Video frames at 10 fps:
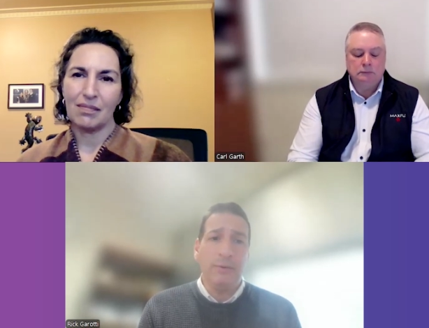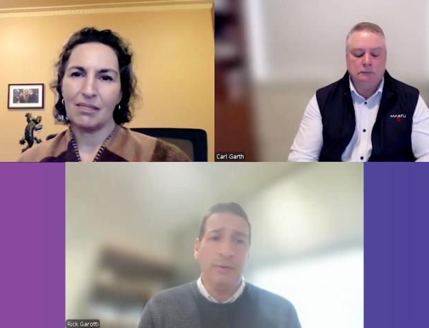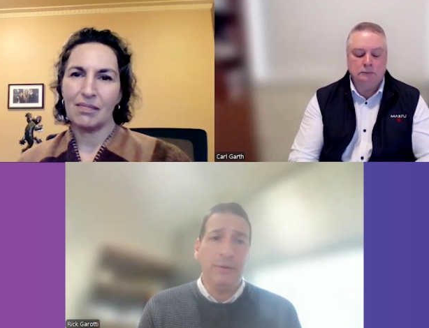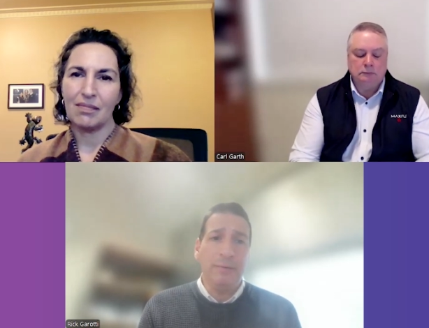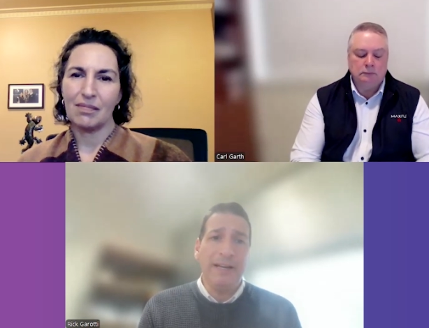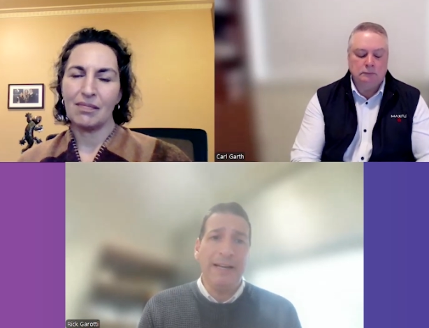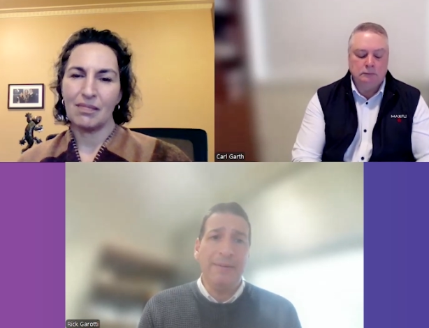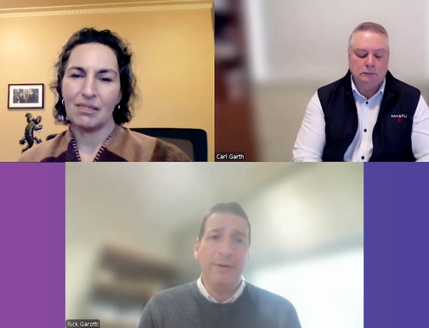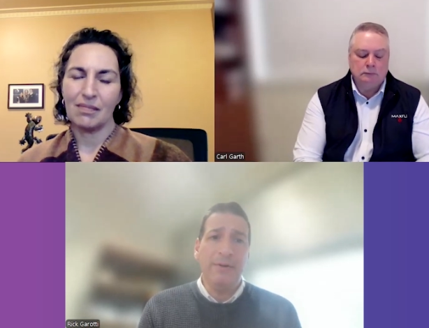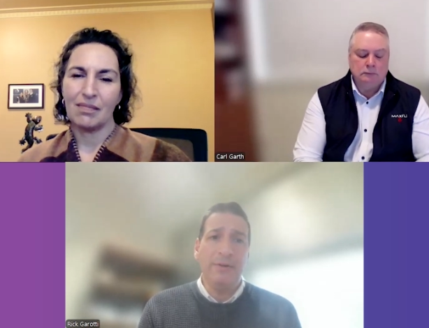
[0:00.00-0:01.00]
Speaker 1: wouldn't have been
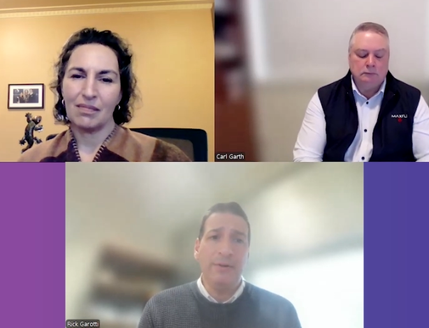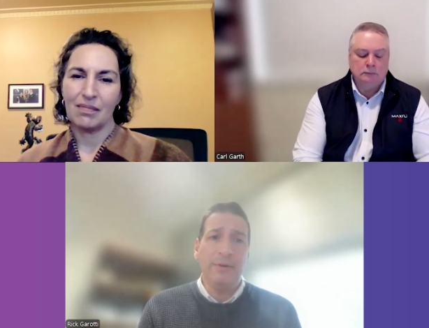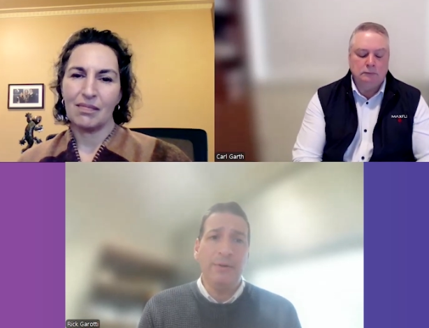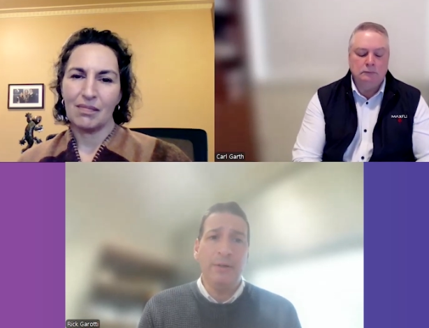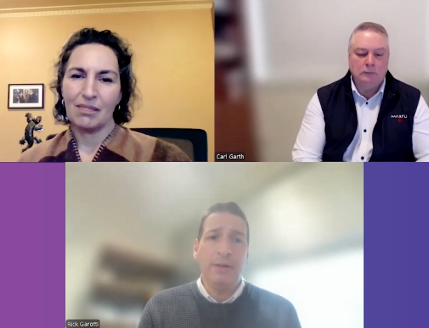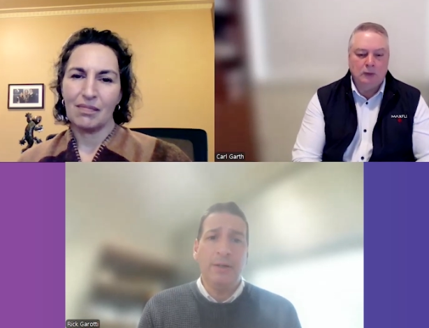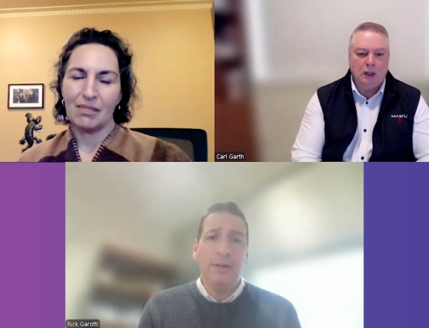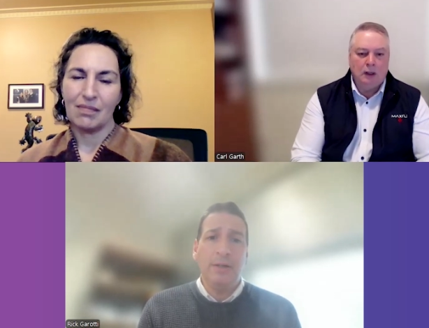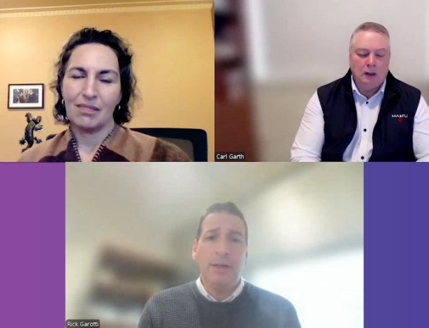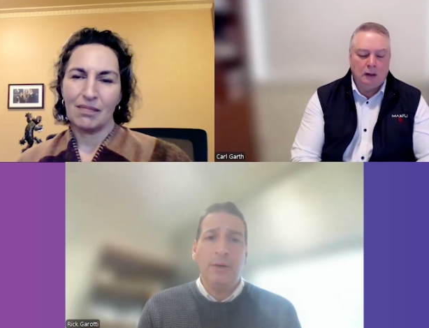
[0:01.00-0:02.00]
able to do.
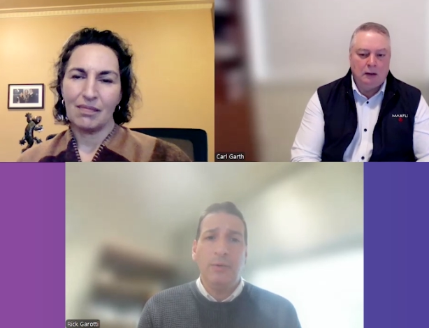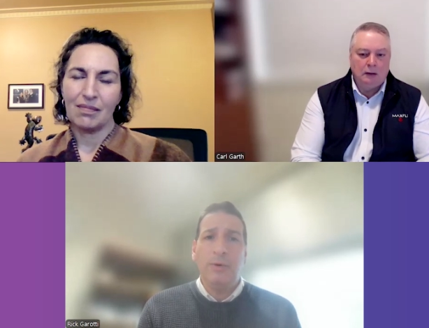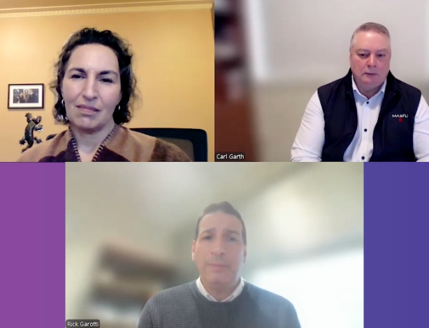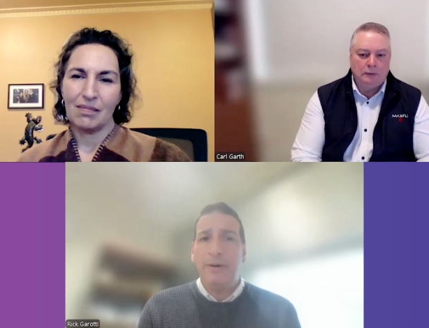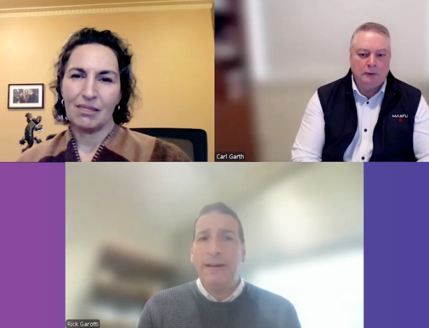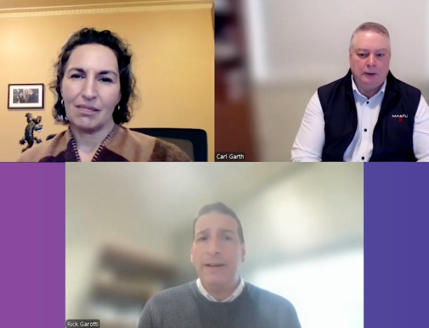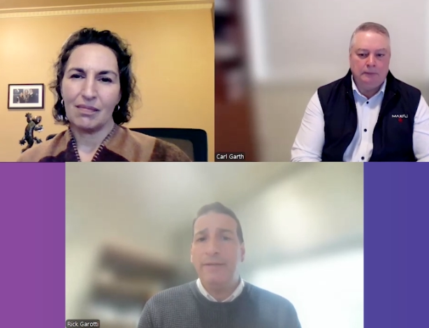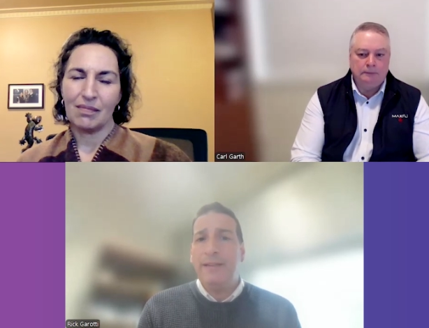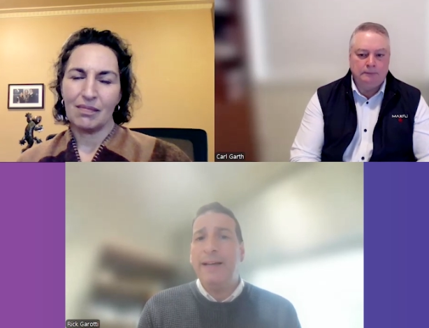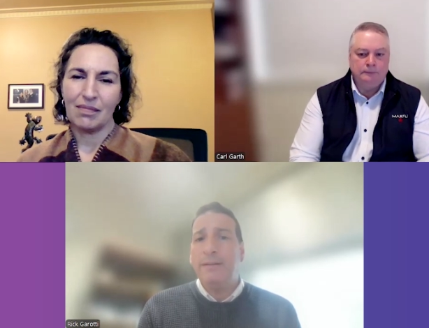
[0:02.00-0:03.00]
We're proud
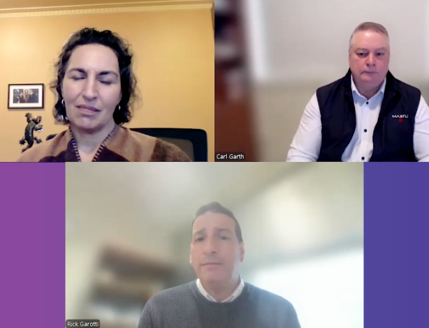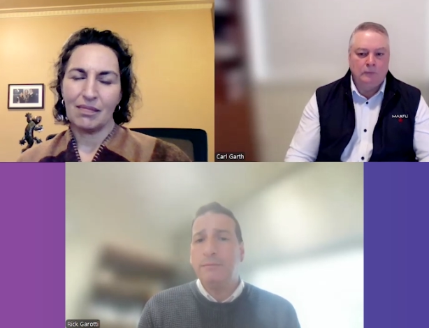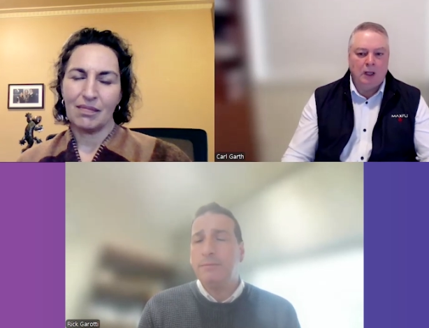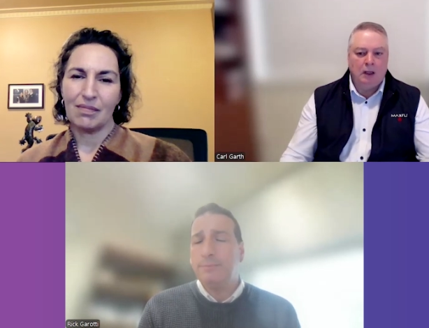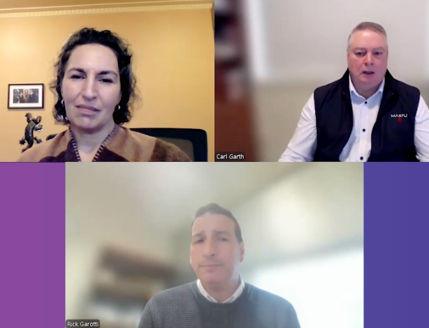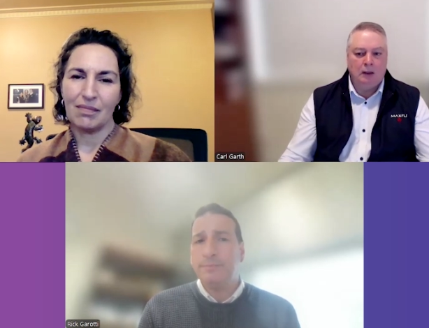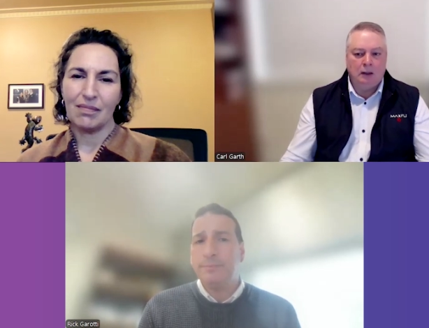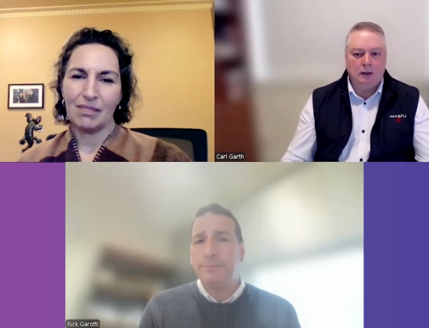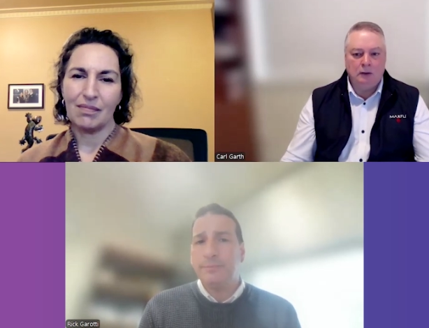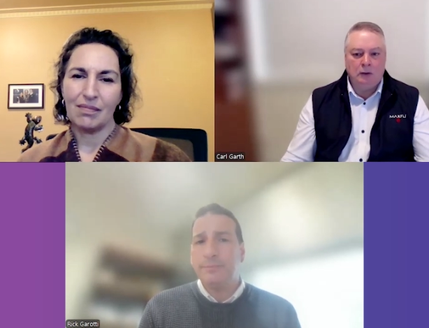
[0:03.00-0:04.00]
of that.
Speaker 2: Mm.
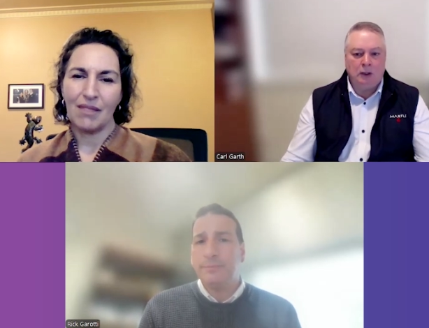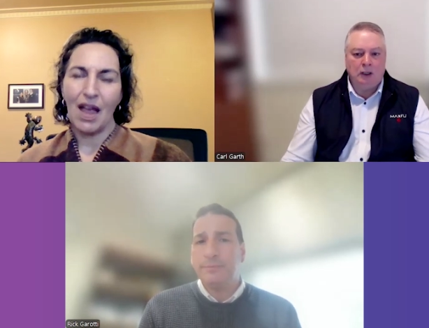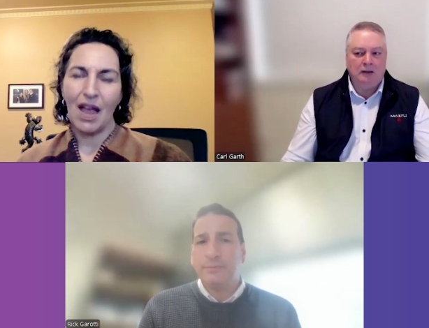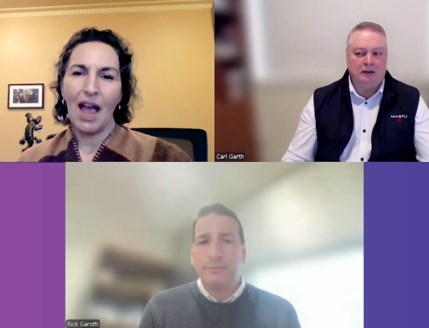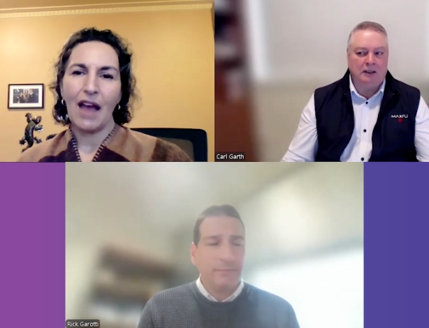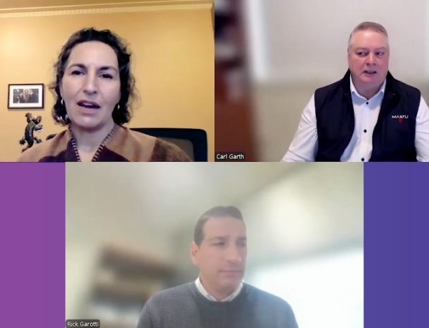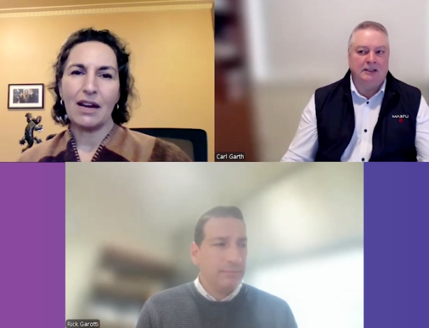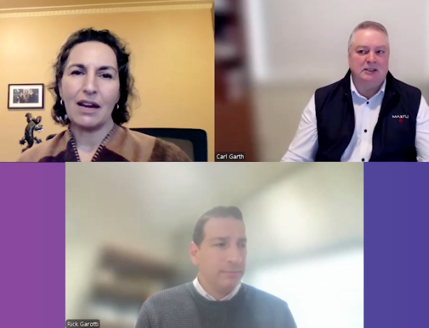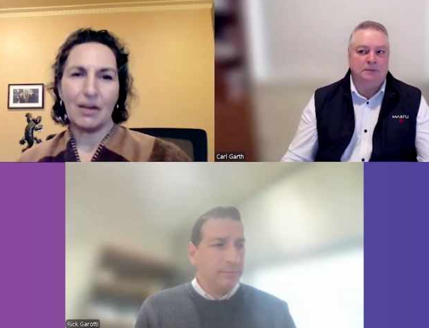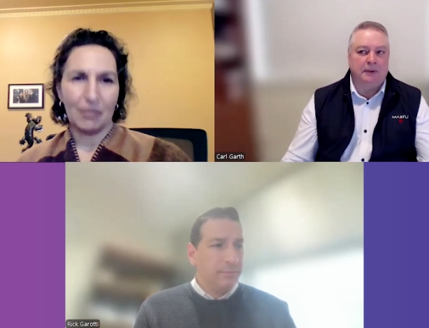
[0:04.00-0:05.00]
Look, and I think
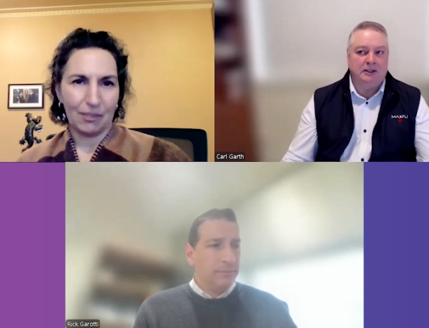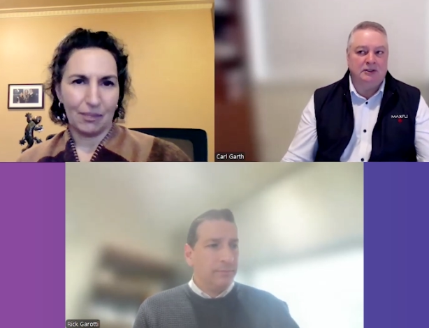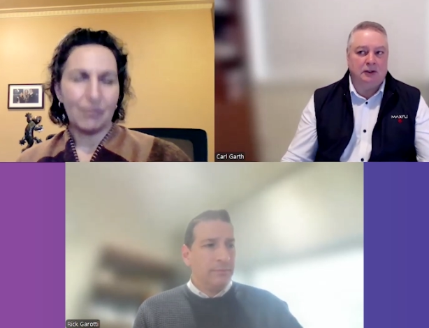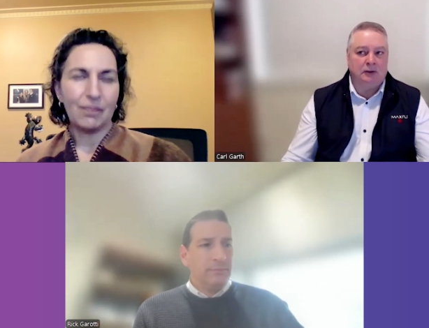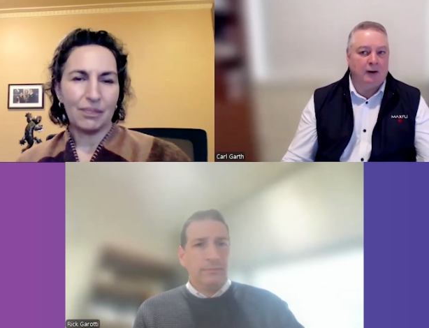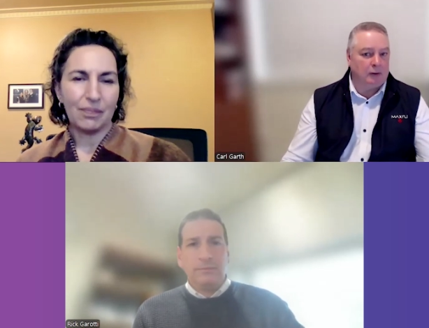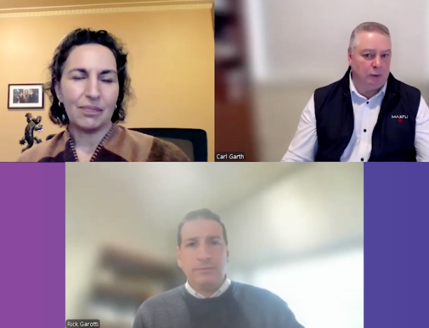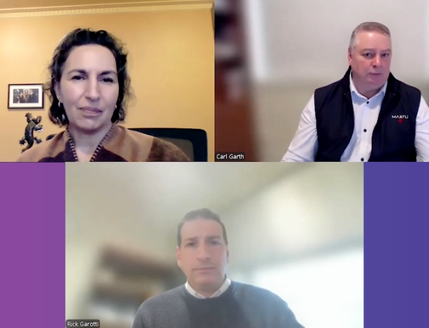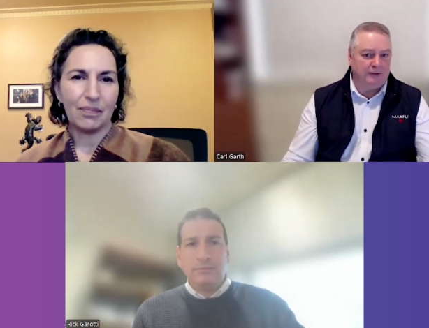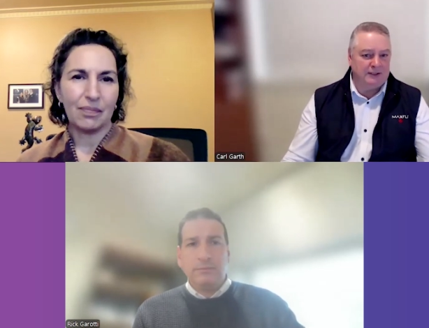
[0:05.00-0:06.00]
that speaks to
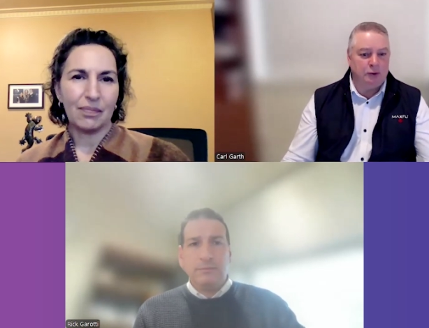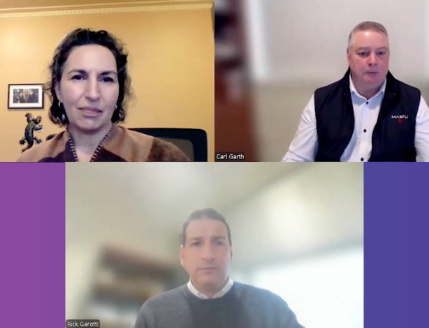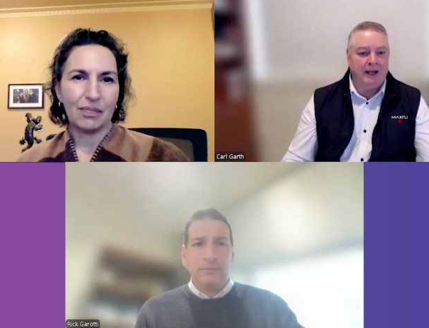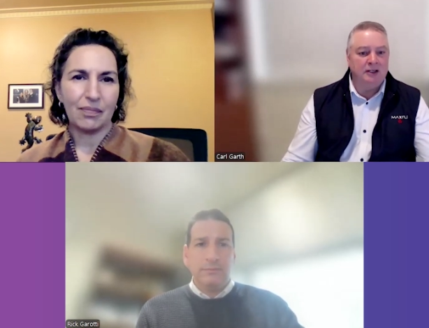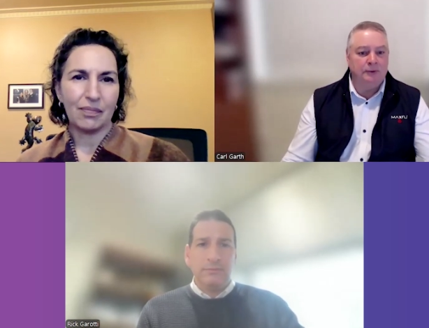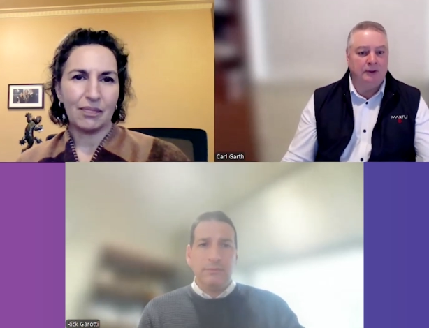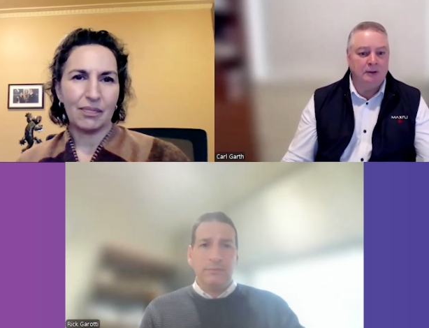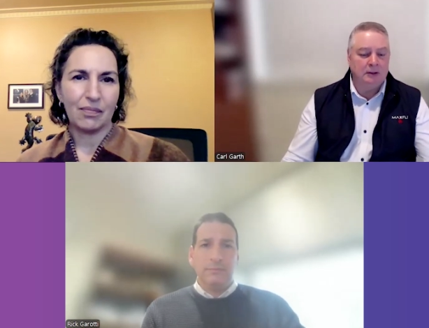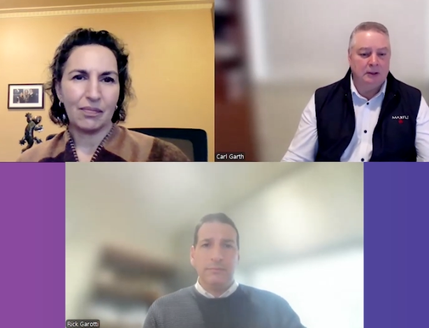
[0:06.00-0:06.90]
good fiscal management.